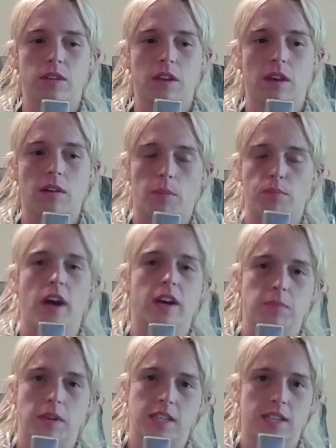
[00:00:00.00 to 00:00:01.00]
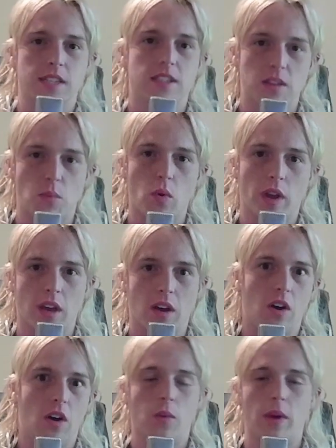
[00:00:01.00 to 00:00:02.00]
approximately 6 in the morning
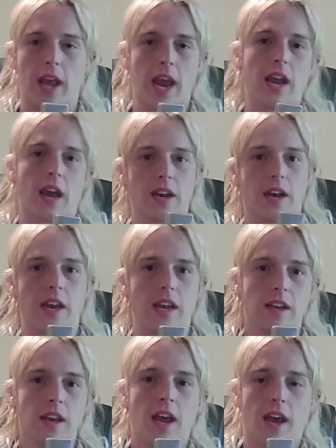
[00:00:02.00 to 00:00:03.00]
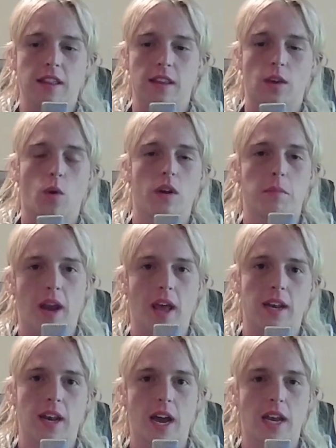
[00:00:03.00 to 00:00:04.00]
all the way to 8 at night, and then going to bed
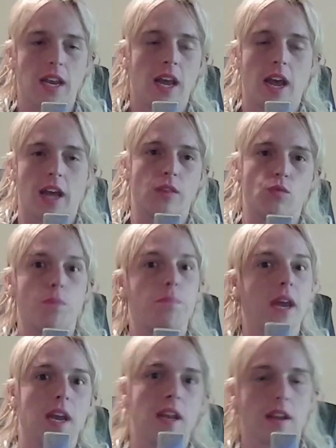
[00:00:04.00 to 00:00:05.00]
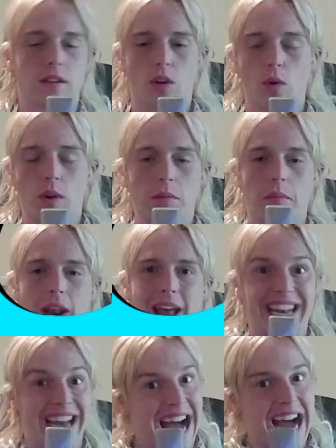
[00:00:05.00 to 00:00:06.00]
at night, and then going to bed
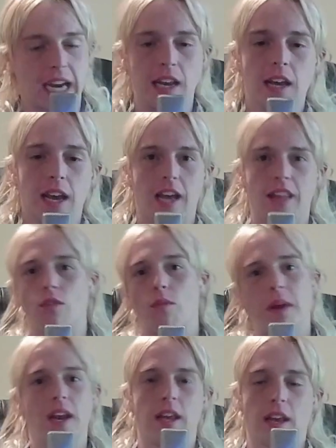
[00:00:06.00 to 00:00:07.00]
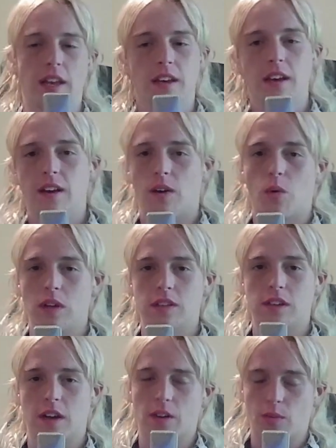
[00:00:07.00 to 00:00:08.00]
at 9, and then repeating it. Was
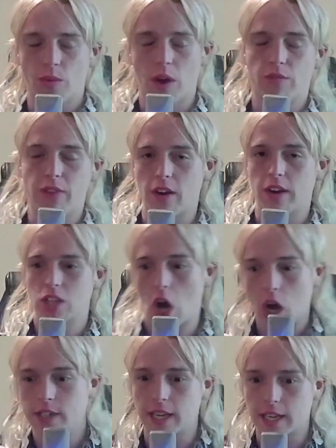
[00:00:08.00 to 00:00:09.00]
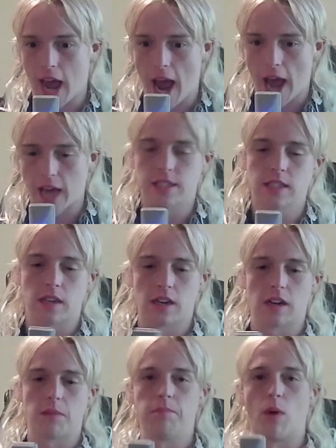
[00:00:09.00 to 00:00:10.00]
a very daunting task,
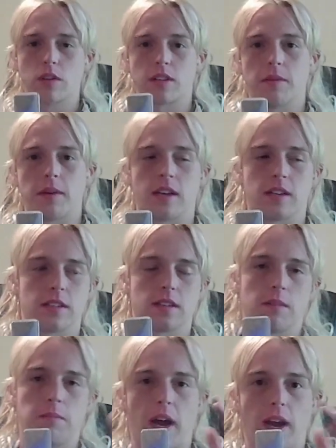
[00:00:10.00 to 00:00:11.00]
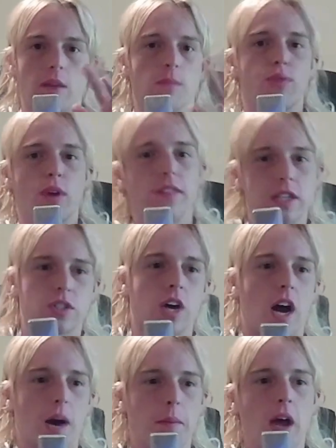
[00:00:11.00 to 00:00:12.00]
mostly because my previous
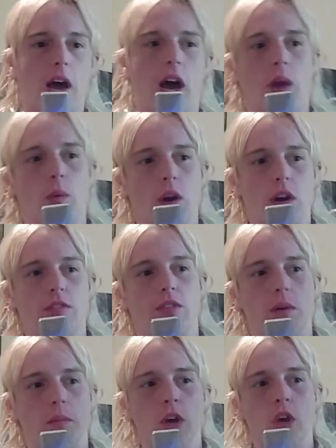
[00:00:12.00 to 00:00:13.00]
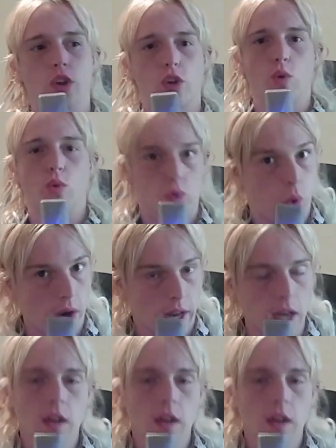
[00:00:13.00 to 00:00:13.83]
job, I worked from 2:20